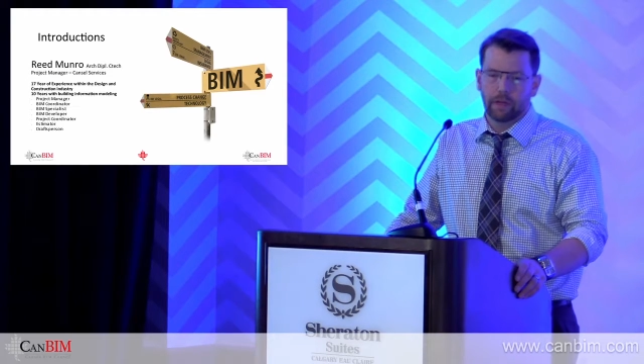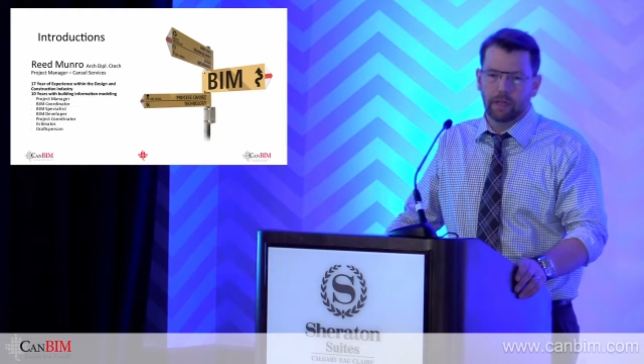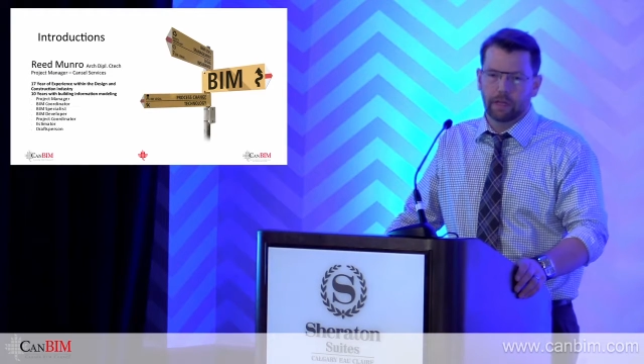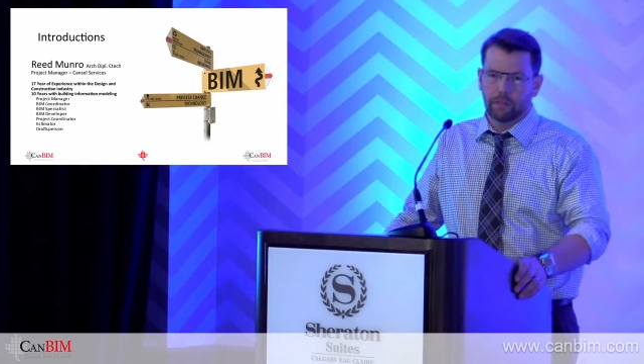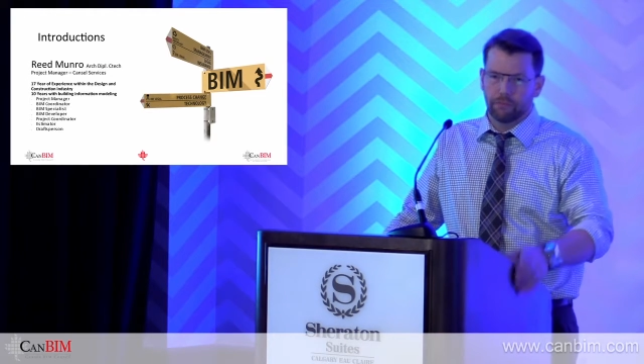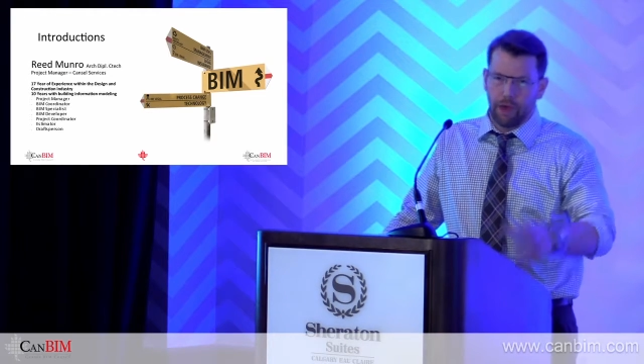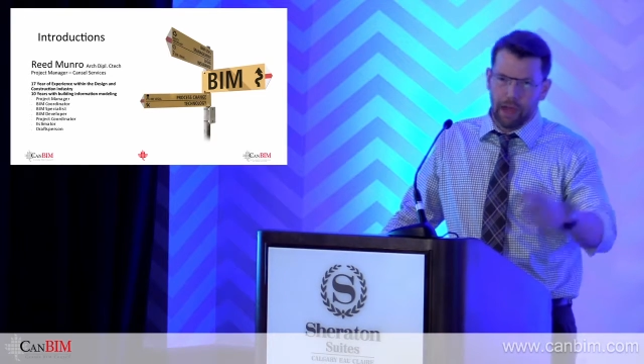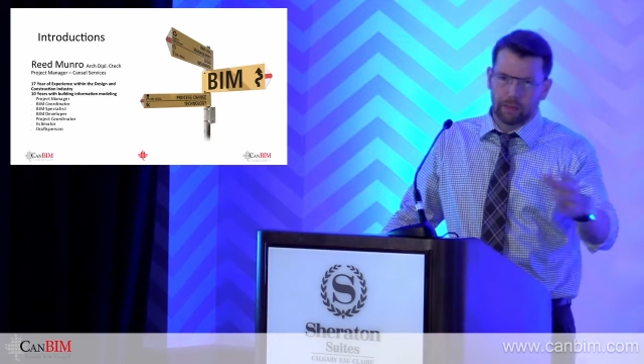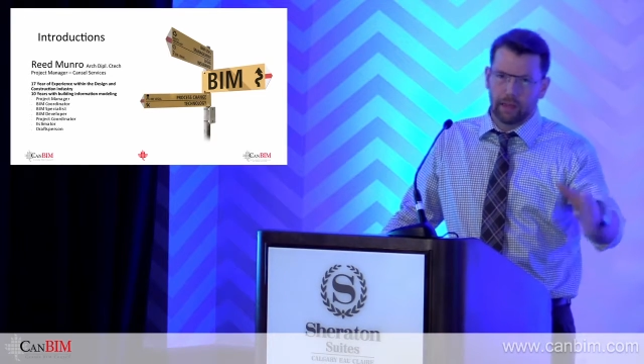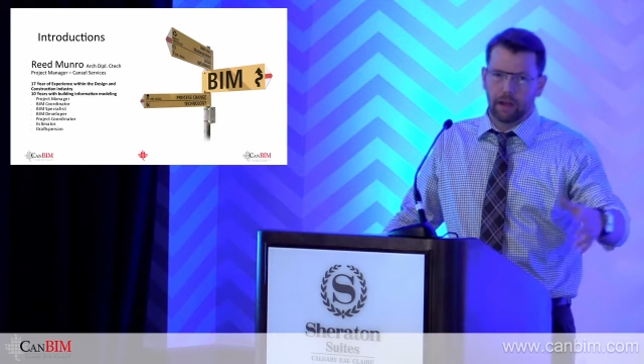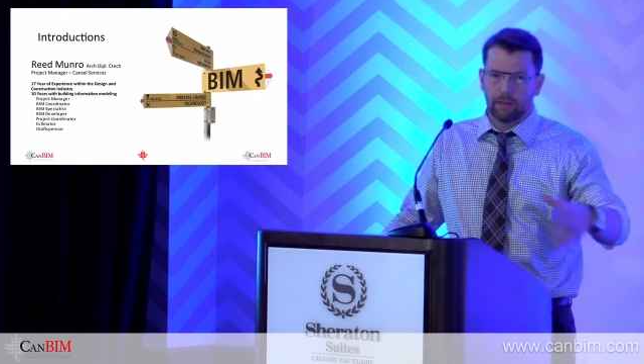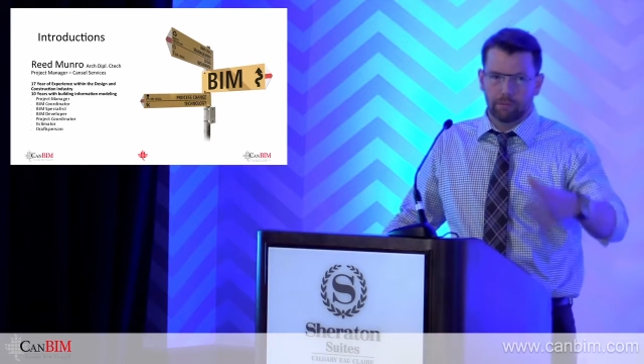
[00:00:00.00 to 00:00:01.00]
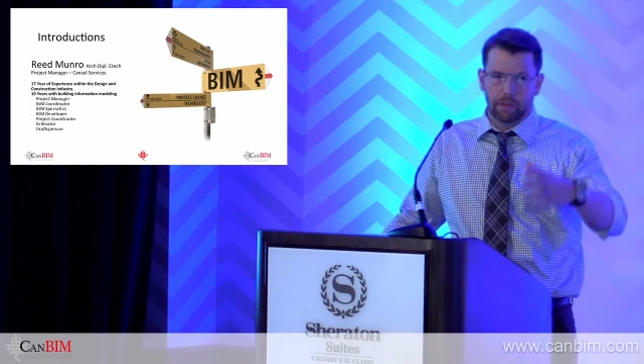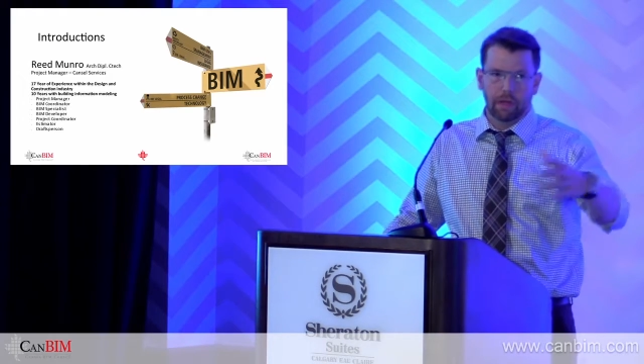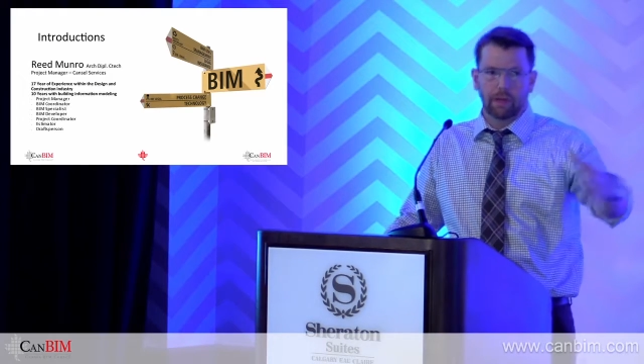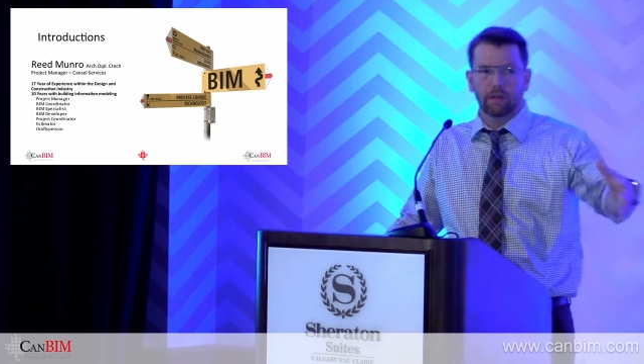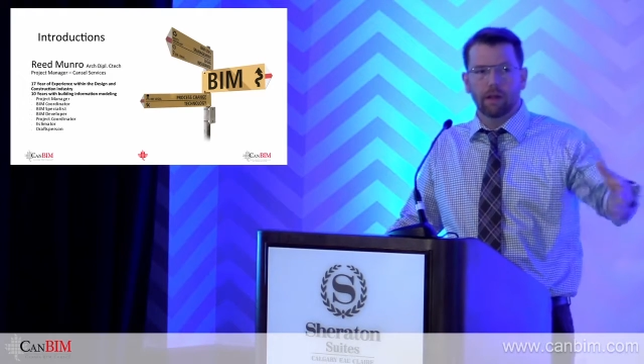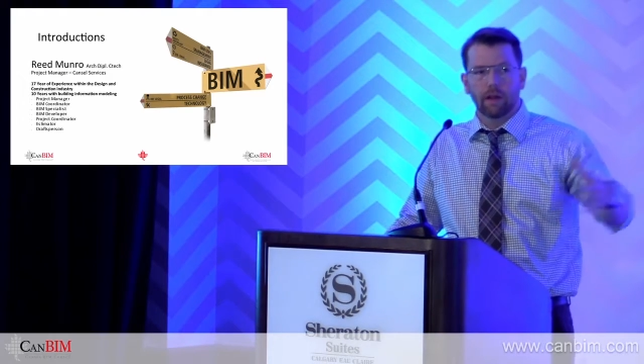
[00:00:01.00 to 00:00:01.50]
like the fact that I've been
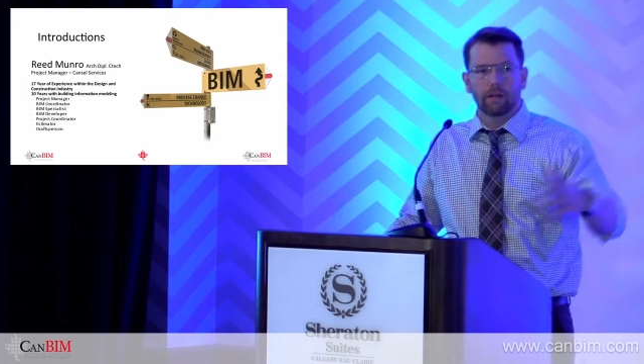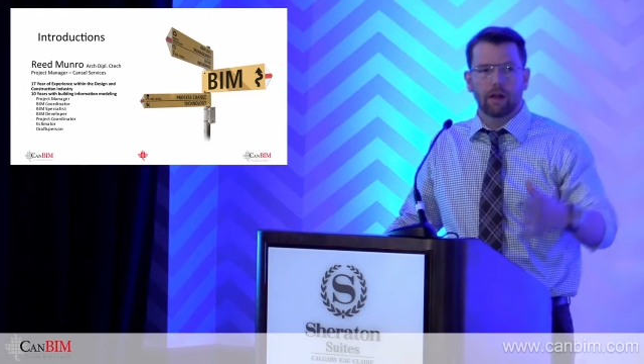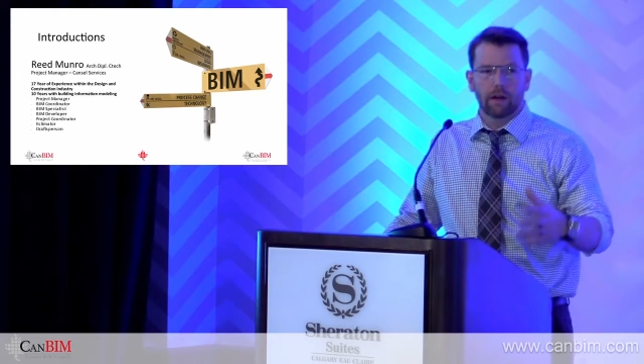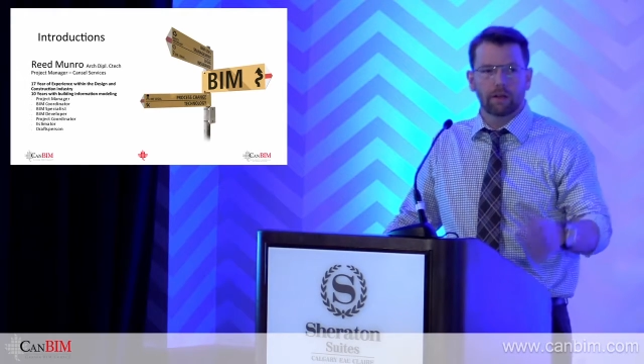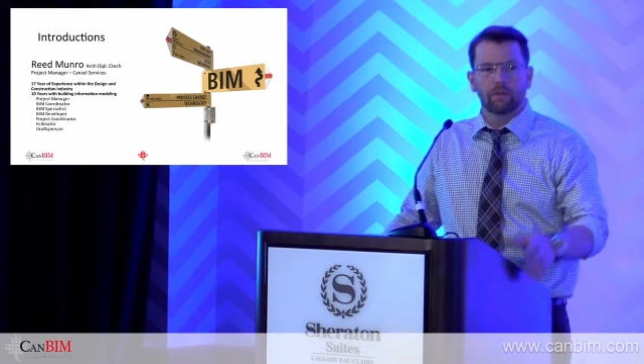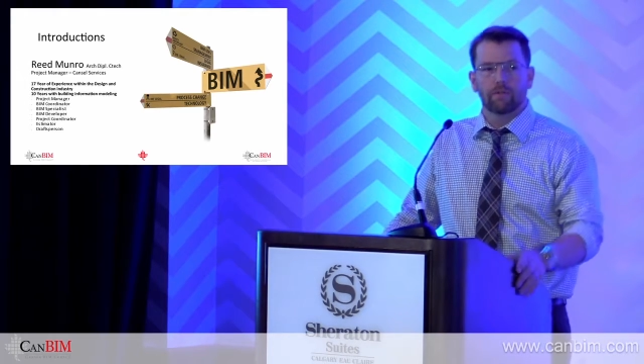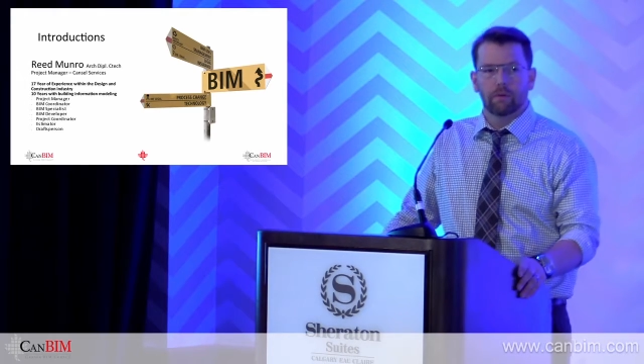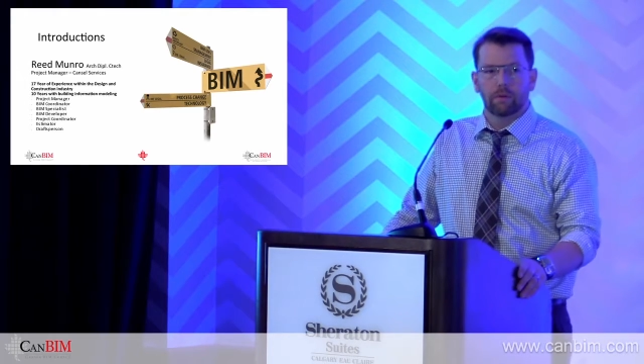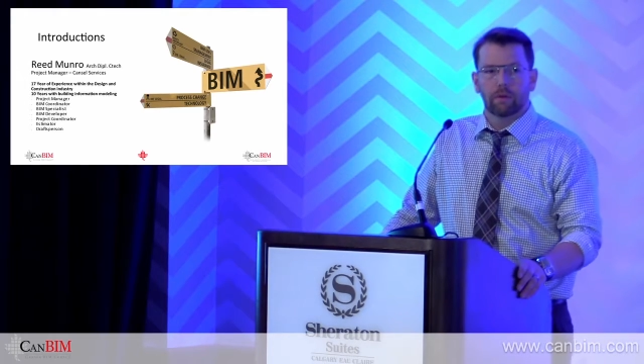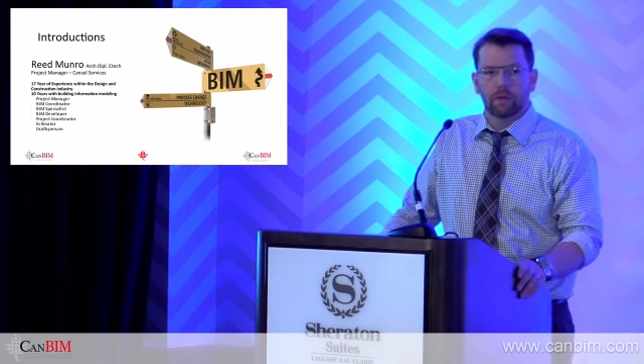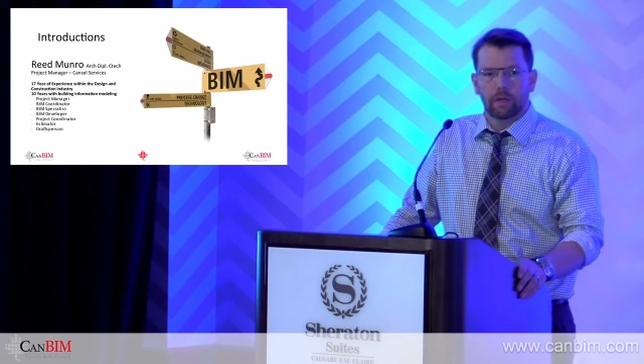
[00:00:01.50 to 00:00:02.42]
at a lot of different